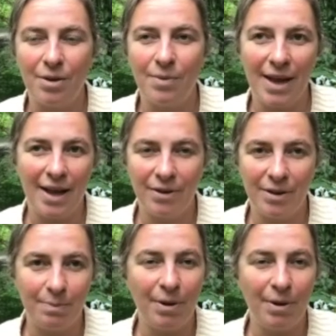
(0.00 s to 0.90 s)
we have
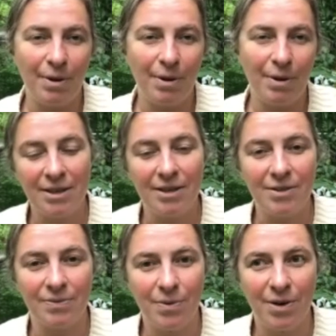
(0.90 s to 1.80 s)
part of our mission is,
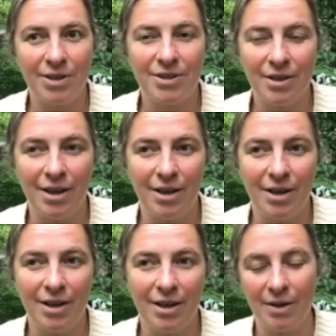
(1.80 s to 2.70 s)
of course,
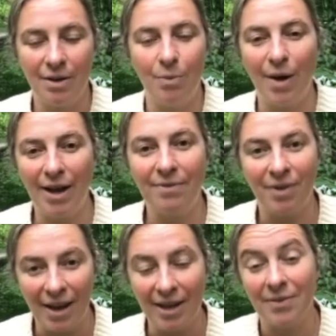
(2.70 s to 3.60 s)
serving a wide
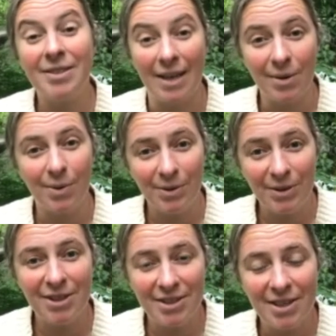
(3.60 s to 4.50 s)
variety of
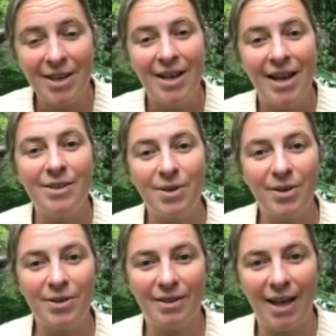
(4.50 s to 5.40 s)
stakeholders. And so
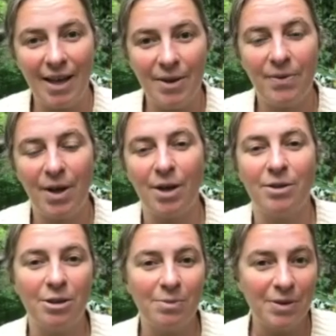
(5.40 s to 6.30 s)
there's a lot of
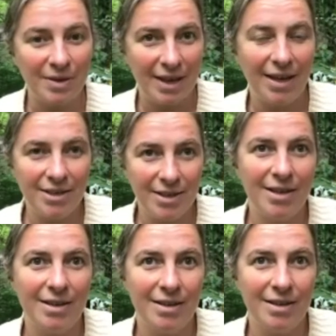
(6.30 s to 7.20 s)

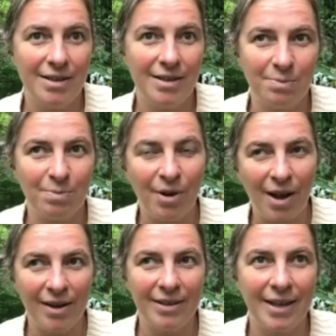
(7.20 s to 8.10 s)
communication and
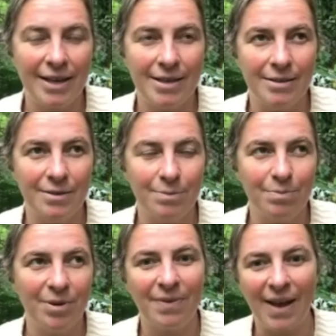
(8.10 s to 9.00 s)
products I can
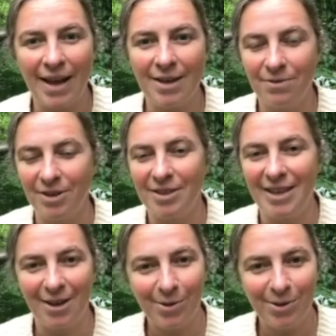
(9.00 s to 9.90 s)
provide for
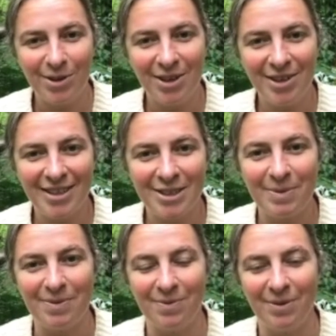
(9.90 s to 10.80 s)
stakeholders. That's
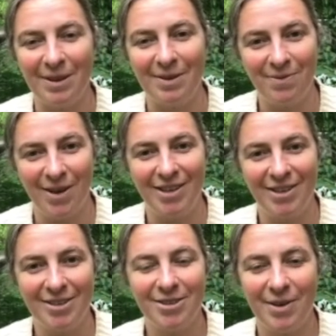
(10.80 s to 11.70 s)
been really
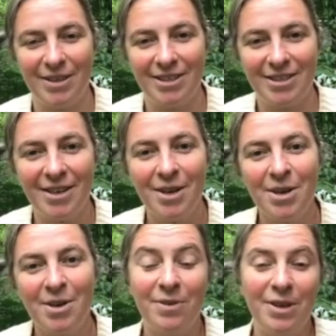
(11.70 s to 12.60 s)
fun. So I just
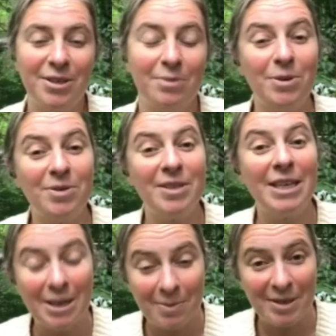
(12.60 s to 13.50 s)
finished a
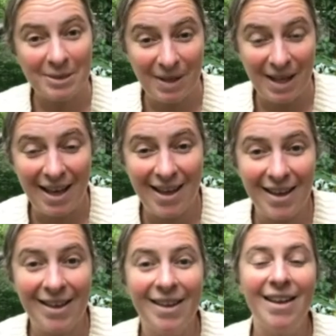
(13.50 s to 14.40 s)
museum
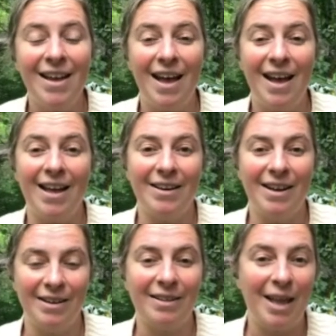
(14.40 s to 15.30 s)
display on
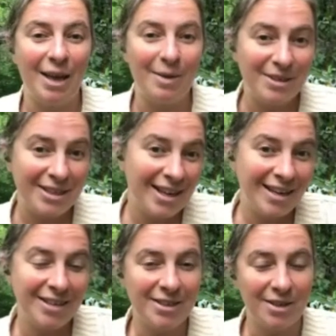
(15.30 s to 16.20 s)
climate
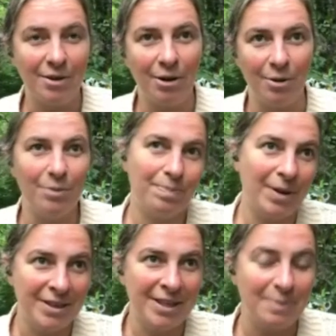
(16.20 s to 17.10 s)
change, or
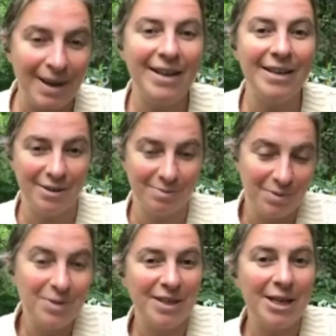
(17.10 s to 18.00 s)
participating in a
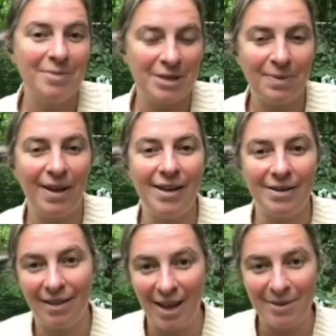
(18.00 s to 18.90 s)
museum display on
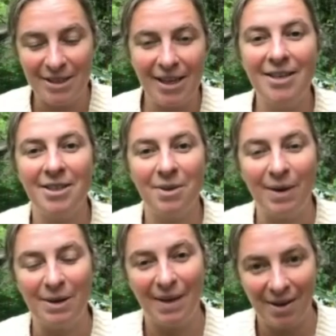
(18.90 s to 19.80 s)
climate change in the
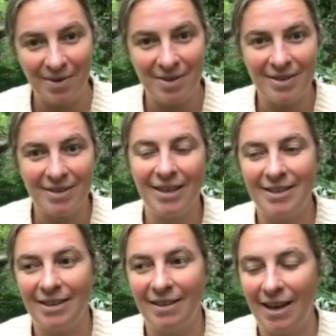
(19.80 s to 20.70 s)
White Mountains. I
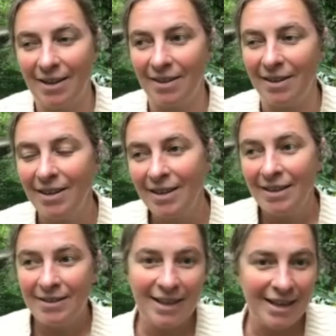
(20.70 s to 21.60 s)
did a lot of the
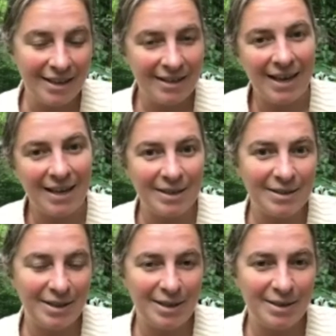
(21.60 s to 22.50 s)
data
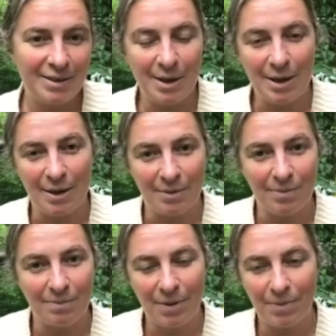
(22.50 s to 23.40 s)
analysis
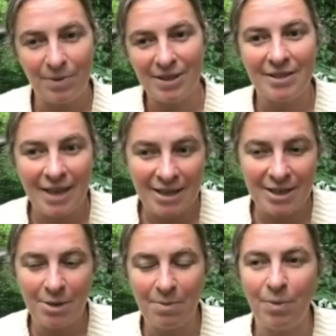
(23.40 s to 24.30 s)
and
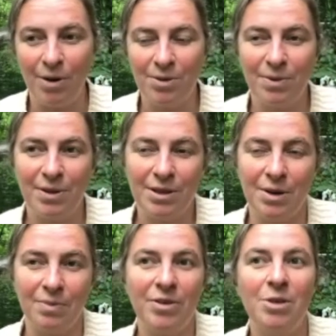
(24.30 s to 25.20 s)
presentation, but worked with,
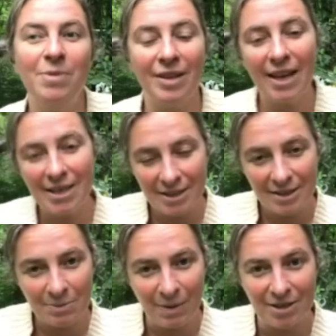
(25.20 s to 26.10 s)
communication
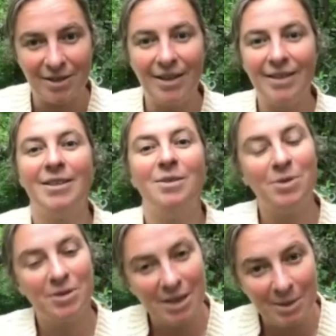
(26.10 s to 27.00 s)
specialists and
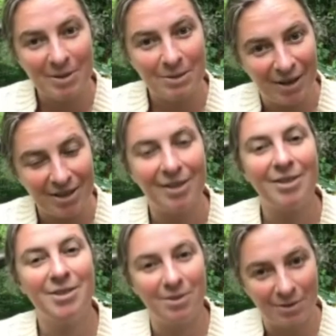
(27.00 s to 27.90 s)
museum
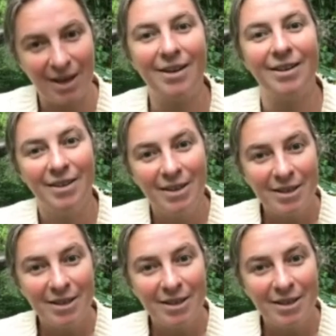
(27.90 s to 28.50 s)
specialists to kind of,